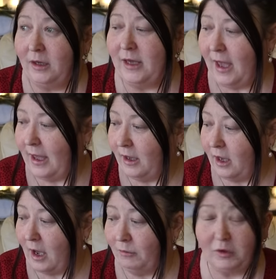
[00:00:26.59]
Yeah,
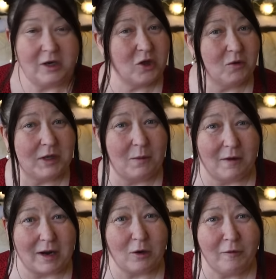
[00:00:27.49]
I'm going to show you
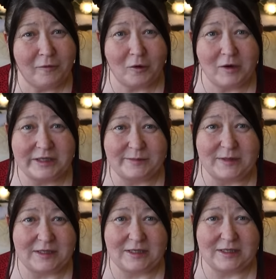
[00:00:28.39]
what I got for
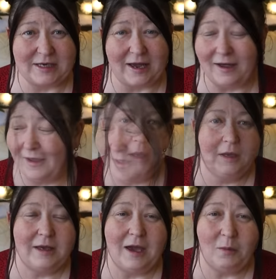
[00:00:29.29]
Christmas today.
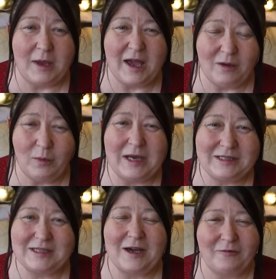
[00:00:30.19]
Yeah, we
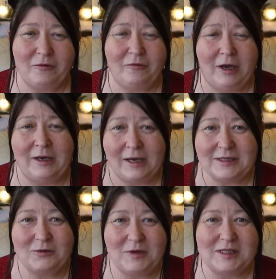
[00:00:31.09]
did have a
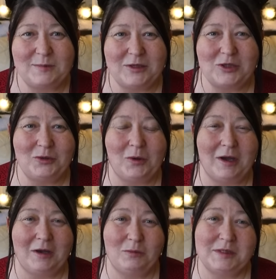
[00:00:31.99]
nice Christmas, you know.
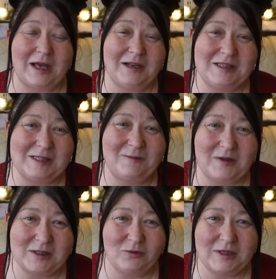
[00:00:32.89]
It was Alice's
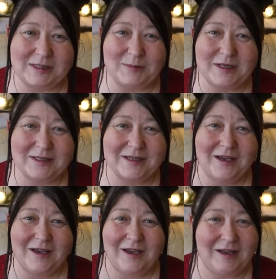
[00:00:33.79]
first Christmas
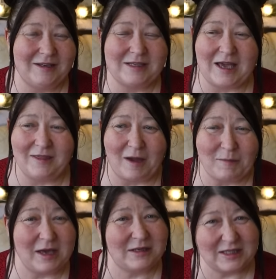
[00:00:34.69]
and
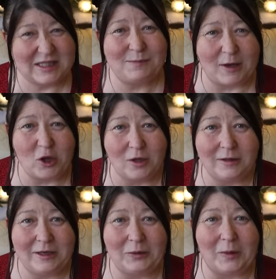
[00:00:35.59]
that made it
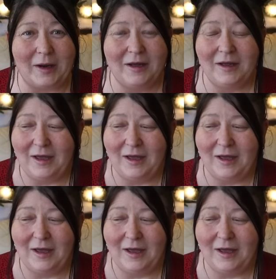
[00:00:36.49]
special, you know.